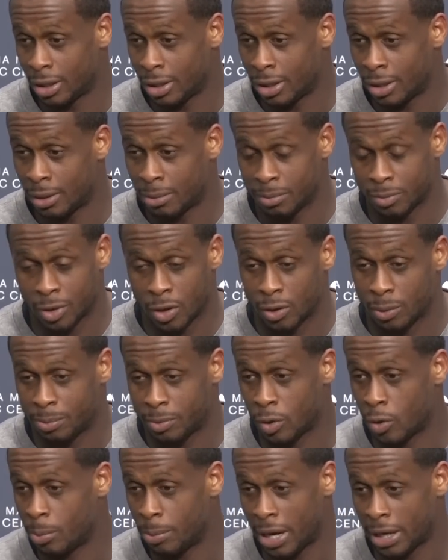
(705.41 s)

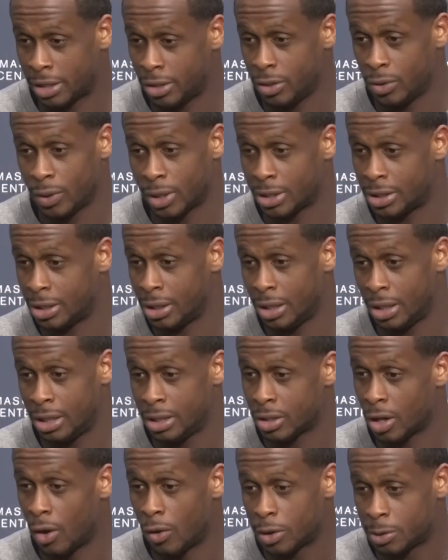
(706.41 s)
Going back to USC,
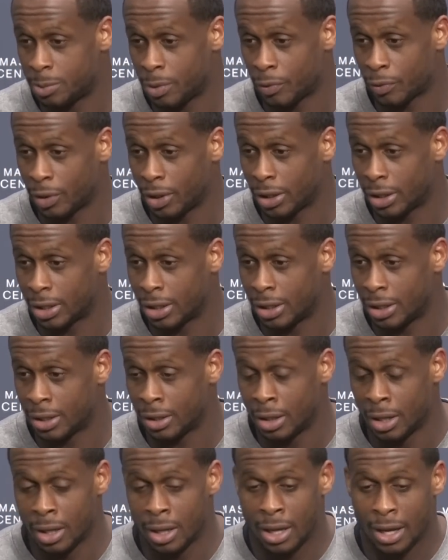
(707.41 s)
he's always been really good.